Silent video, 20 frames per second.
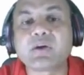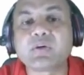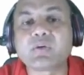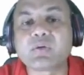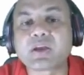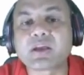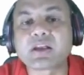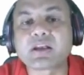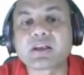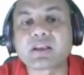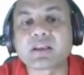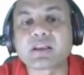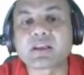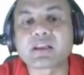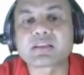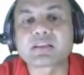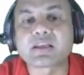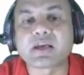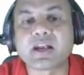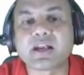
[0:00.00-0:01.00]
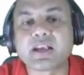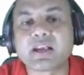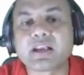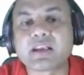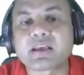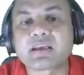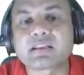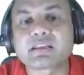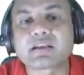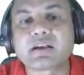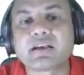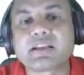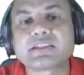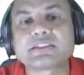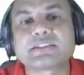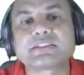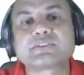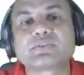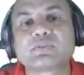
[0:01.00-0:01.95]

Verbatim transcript: doing it under the identical conditions